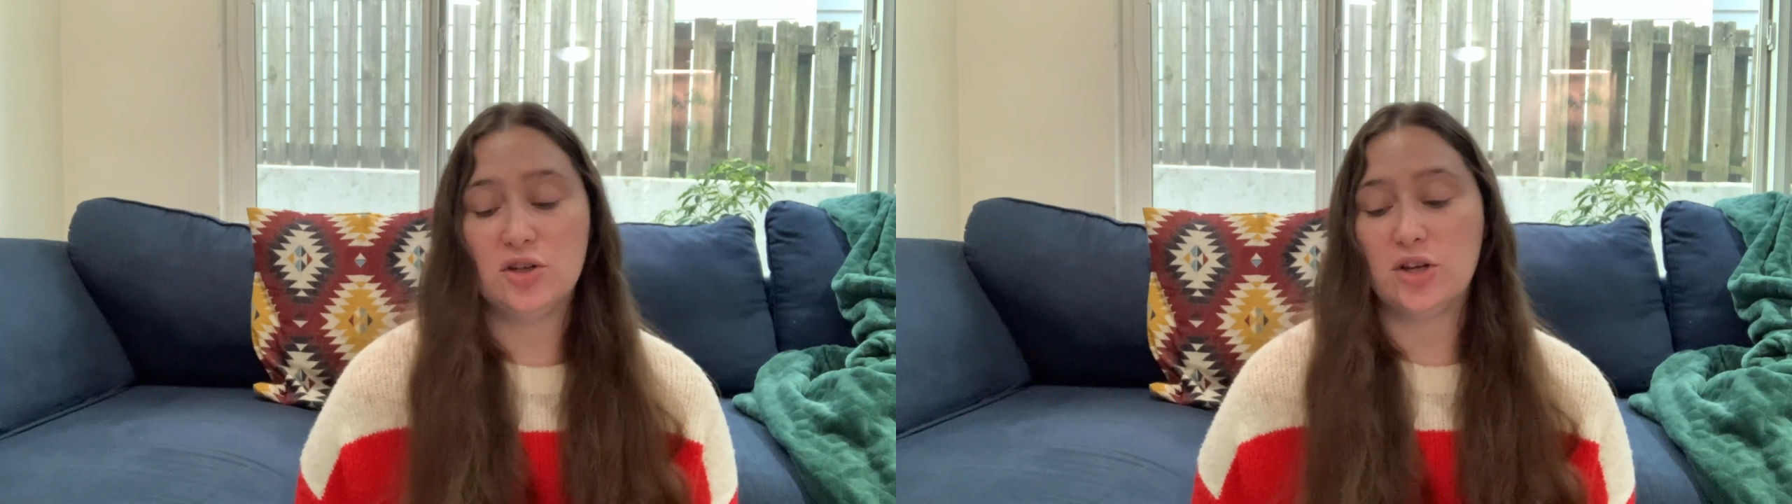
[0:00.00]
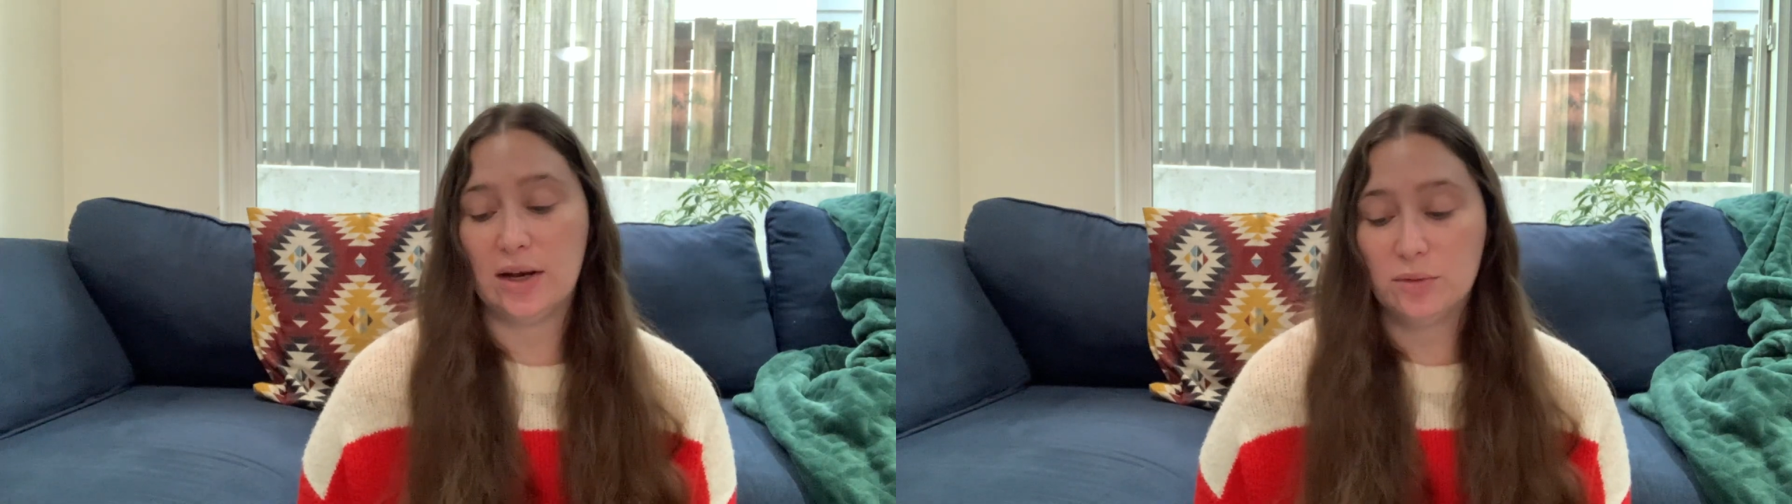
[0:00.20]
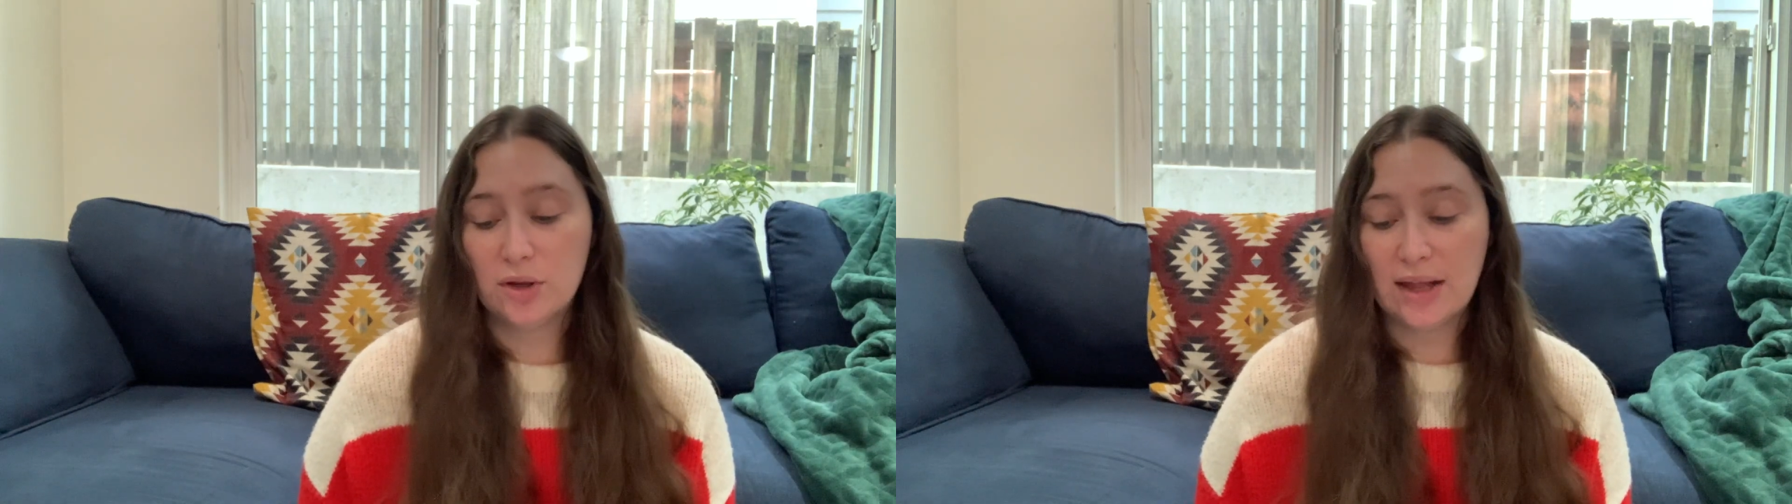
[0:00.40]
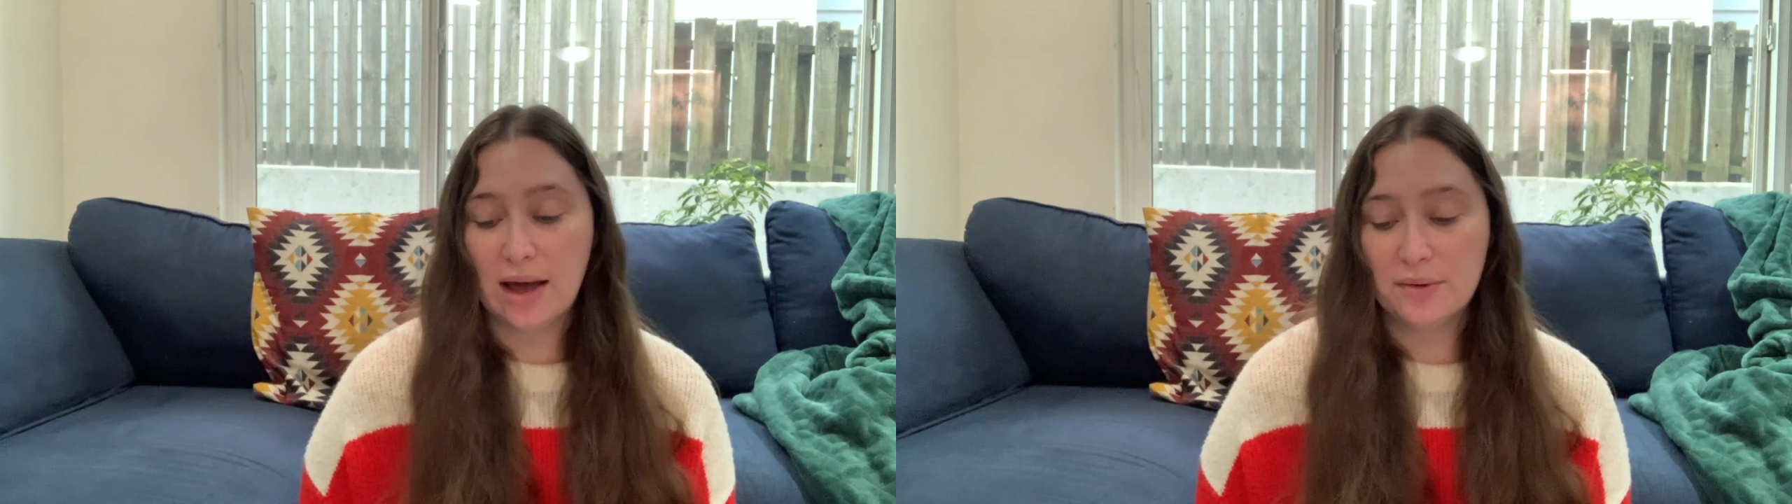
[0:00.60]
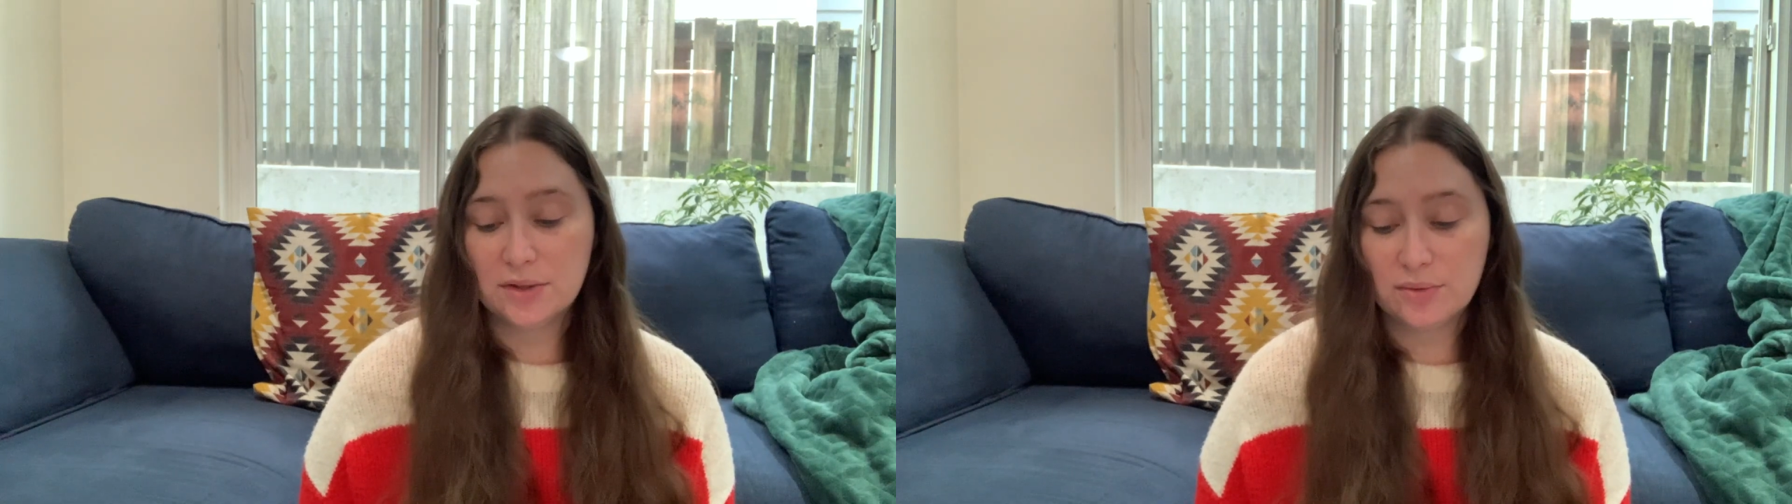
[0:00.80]
general that
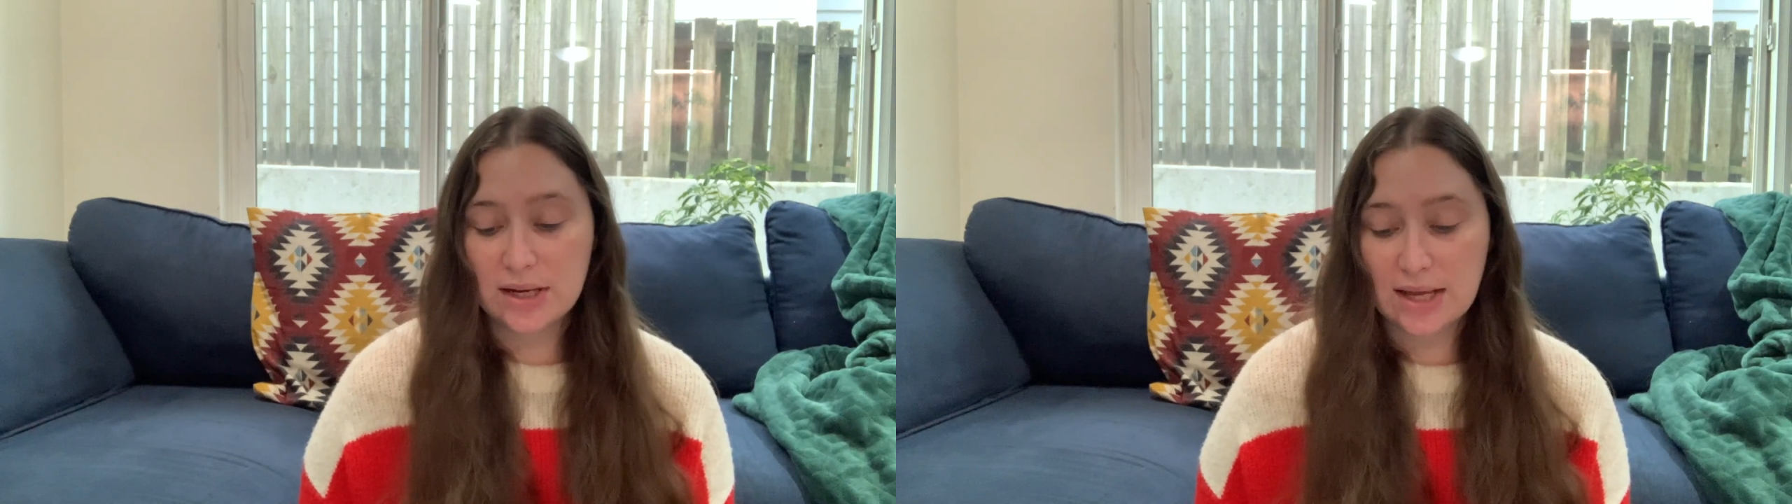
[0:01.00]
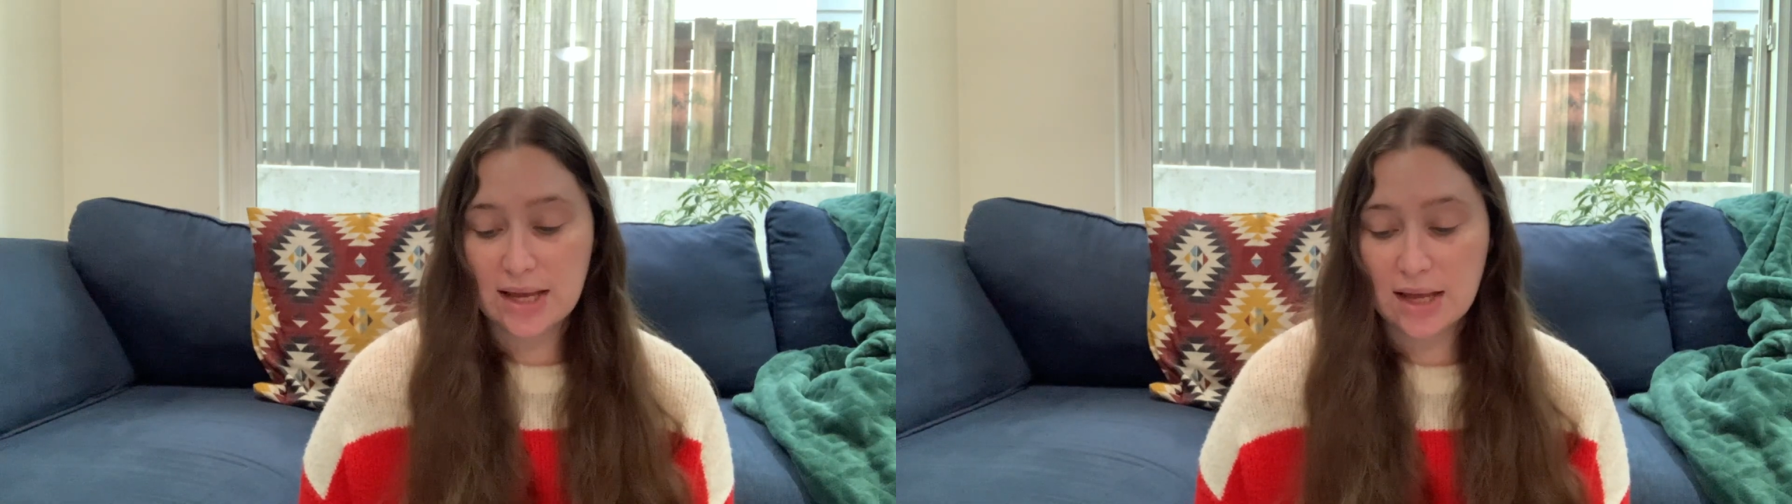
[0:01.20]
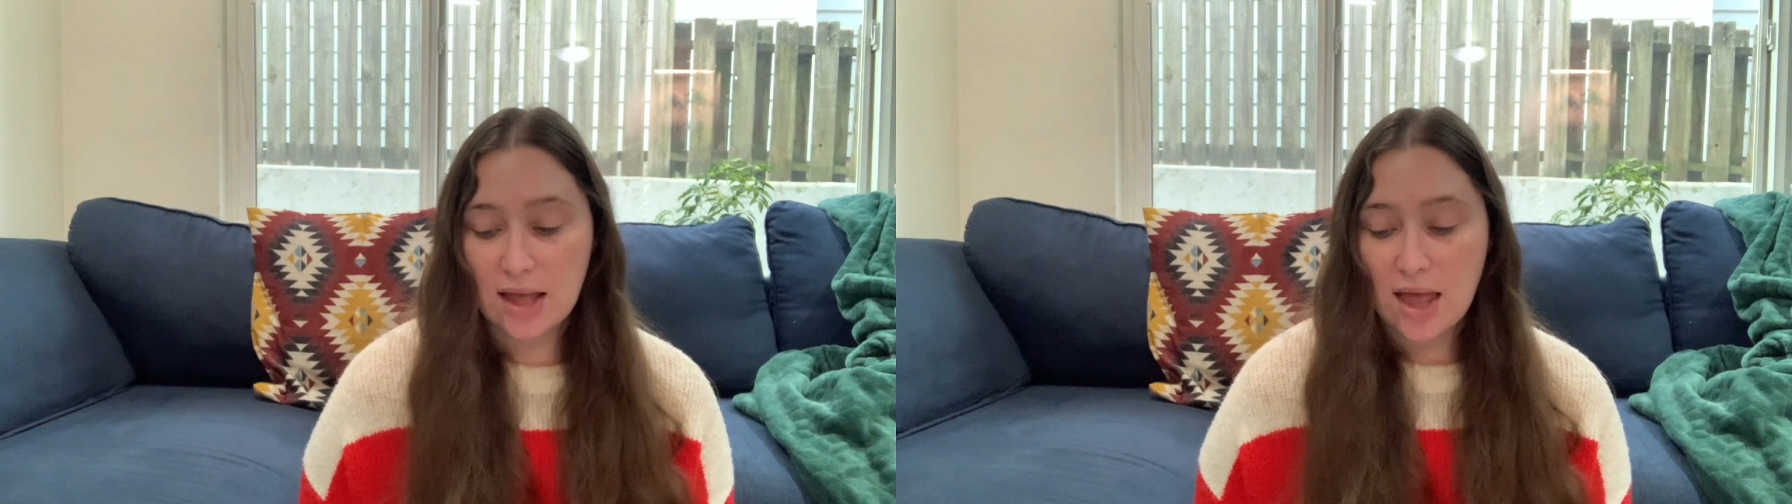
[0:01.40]
I was reading,